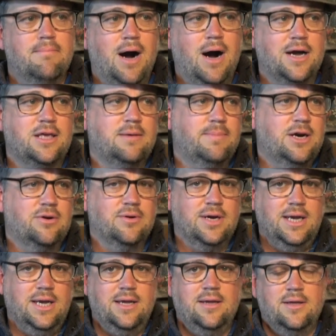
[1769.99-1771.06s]

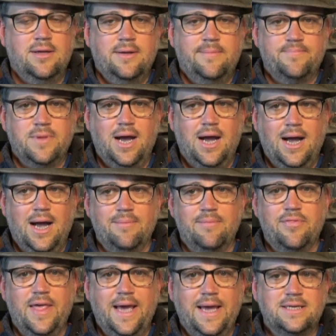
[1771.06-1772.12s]
mockumentary
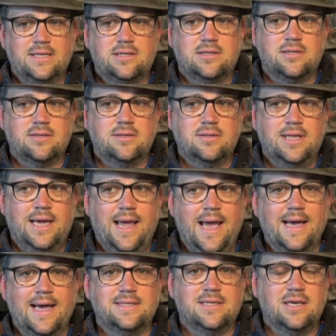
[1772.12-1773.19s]
that
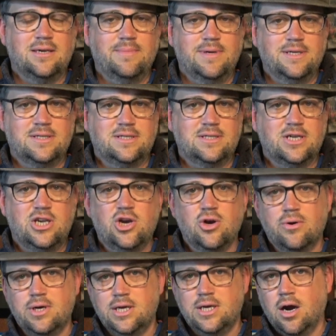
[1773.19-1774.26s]
has him as a
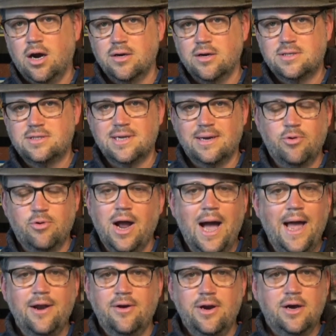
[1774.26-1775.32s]
security guard
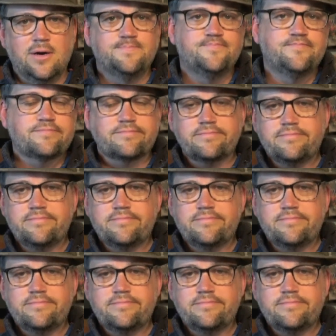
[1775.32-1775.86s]
somewhere. I don't know.